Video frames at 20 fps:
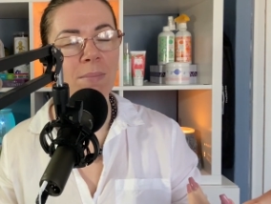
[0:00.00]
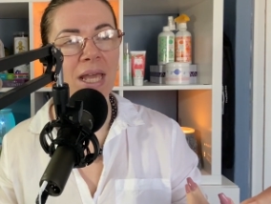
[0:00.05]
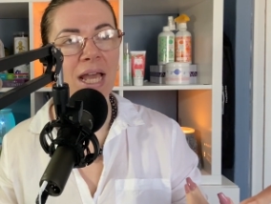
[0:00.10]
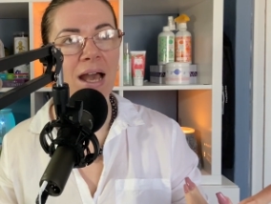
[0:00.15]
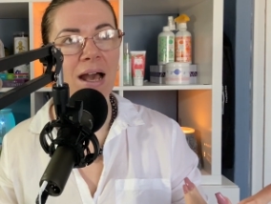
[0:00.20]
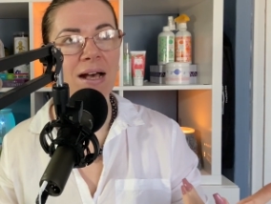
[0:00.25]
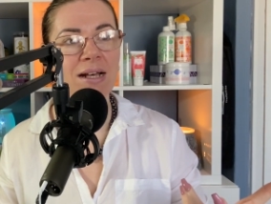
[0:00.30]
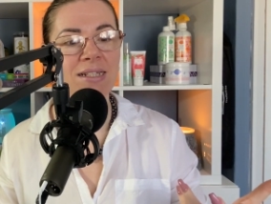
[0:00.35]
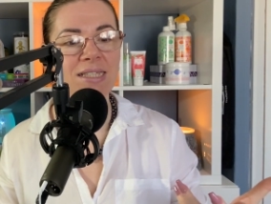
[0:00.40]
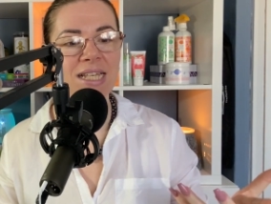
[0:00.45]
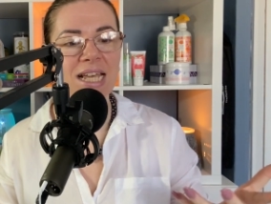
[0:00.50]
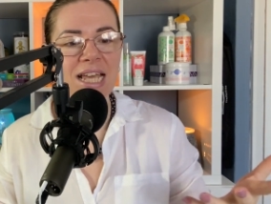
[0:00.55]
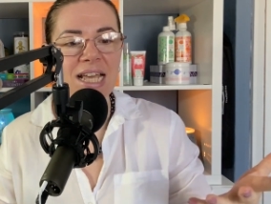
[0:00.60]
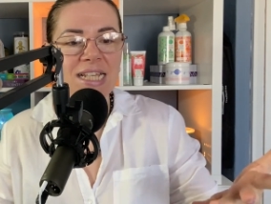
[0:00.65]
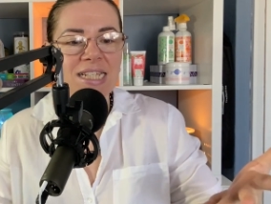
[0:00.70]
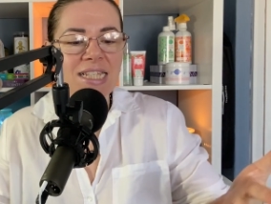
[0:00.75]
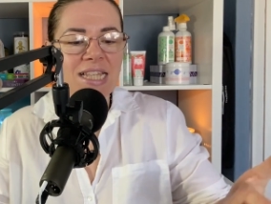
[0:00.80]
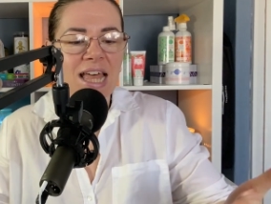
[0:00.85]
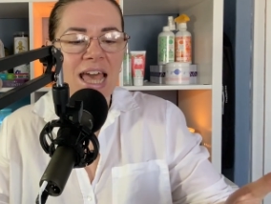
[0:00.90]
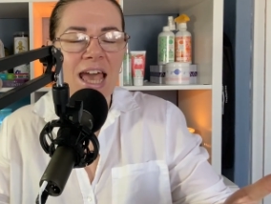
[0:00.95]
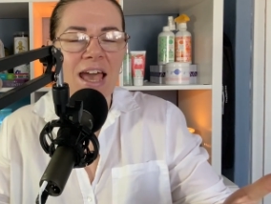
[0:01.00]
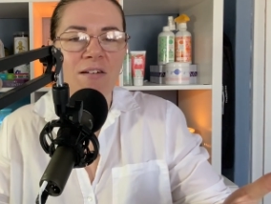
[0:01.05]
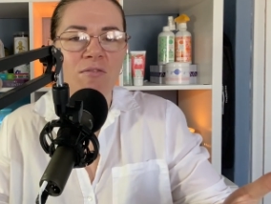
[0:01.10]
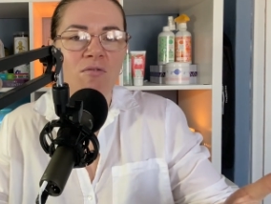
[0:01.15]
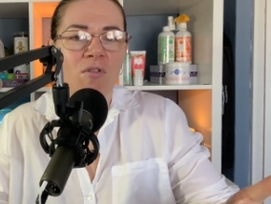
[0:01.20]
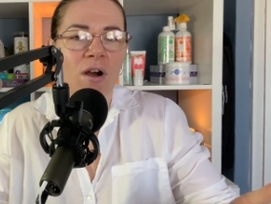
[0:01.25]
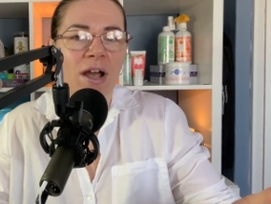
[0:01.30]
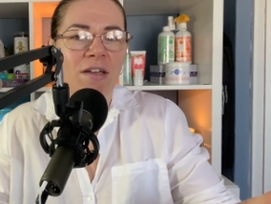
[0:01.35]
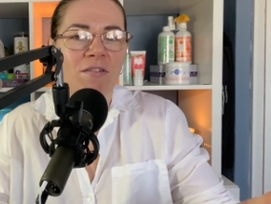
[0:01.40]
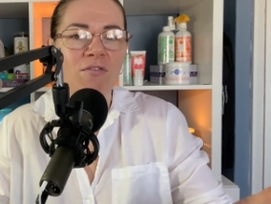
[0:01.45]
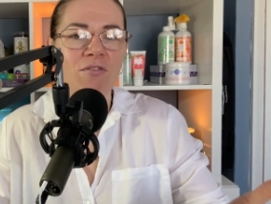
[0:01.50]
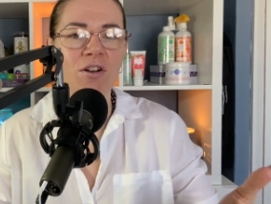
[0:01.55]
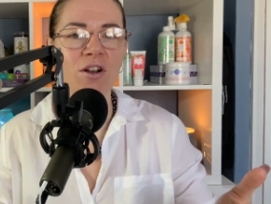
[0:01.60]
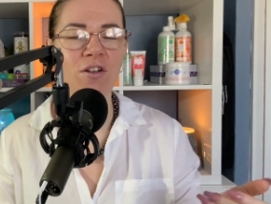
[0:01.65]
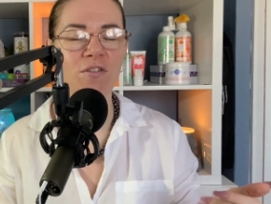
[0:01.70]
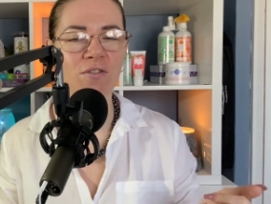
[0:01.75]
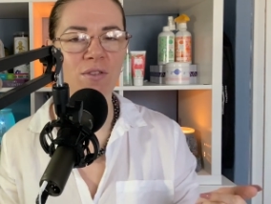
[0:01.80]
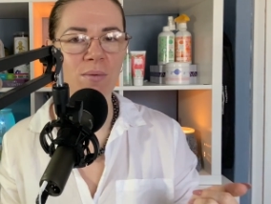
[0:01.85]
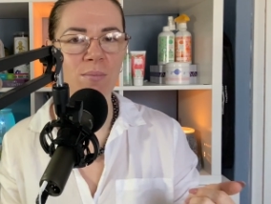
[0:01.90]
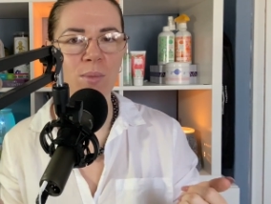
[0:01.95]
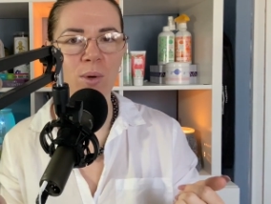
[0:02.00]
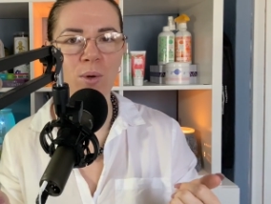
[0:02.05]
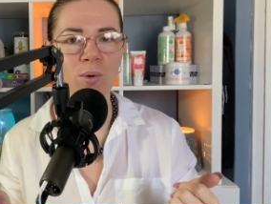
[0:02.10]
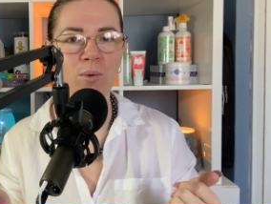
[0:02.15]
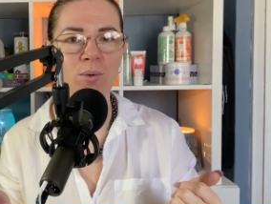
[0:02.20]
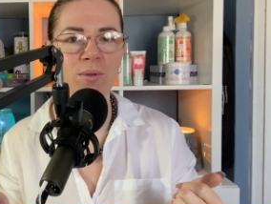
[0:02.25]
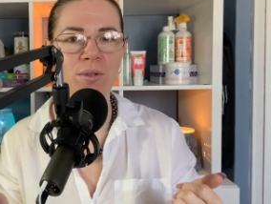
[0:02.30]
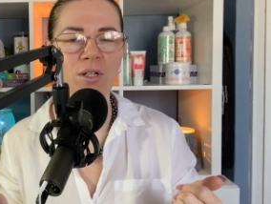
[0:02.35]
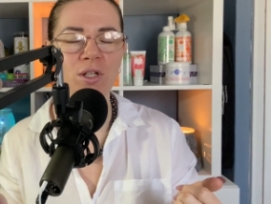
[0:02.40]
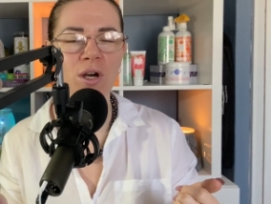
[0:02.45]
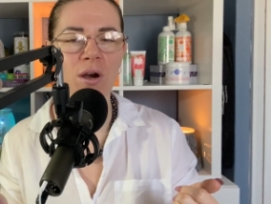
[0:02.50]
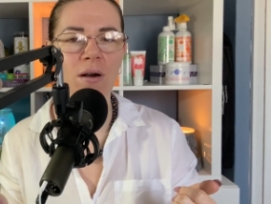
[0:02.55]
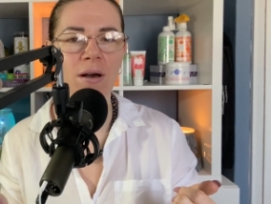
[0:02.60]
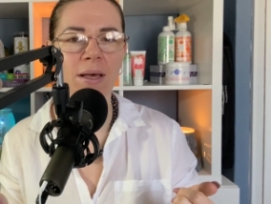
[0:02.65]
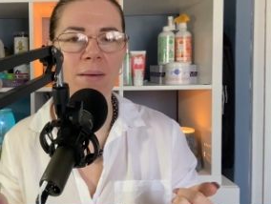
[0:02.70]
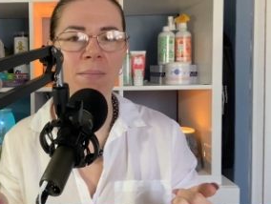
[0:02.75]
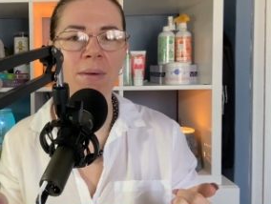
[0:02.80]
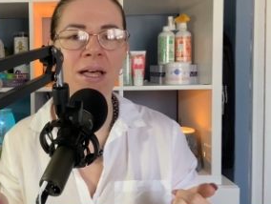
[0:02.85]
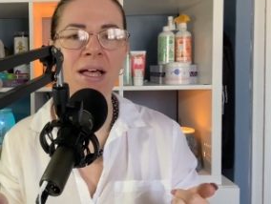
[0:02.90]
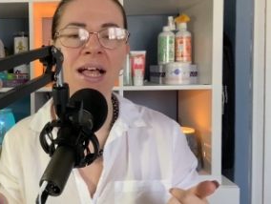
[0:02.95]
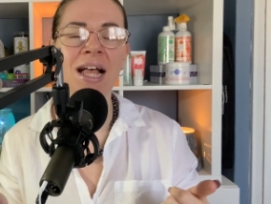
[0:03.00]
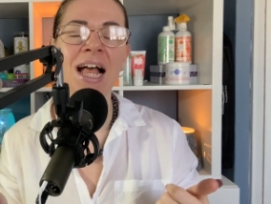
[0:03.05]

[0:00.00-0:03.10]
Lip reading: because it's there right in front of them all the time.